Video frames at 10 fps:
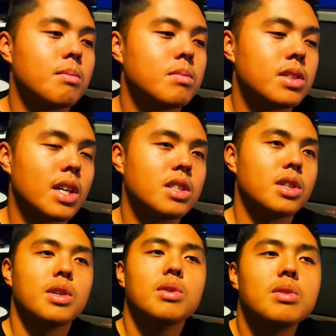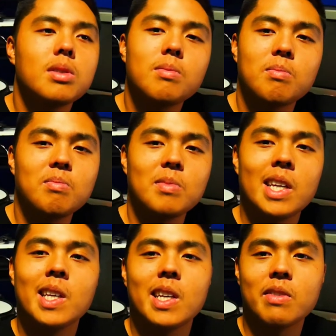Stay tuned,
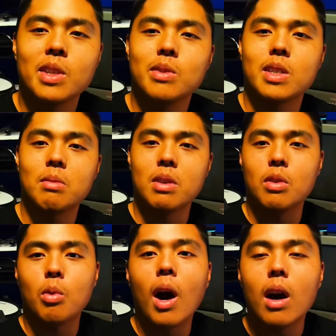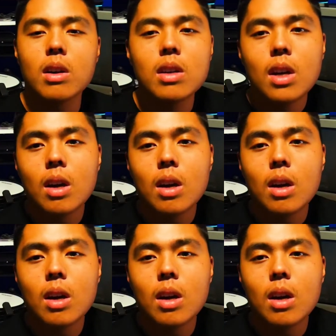even though it's going to be a while.